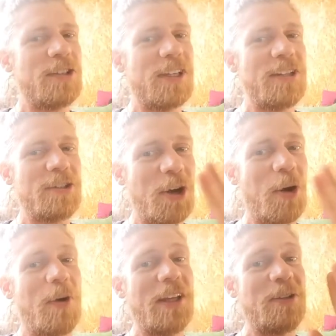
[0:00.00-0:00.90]
is
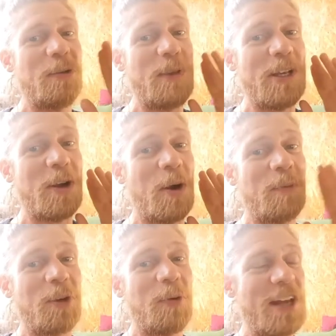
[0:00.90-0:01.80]
going to
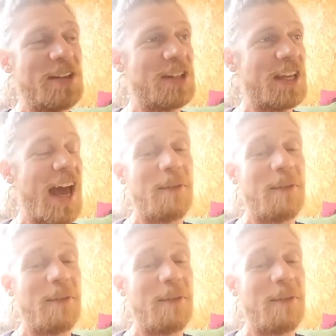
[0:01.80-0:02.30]
become crazy.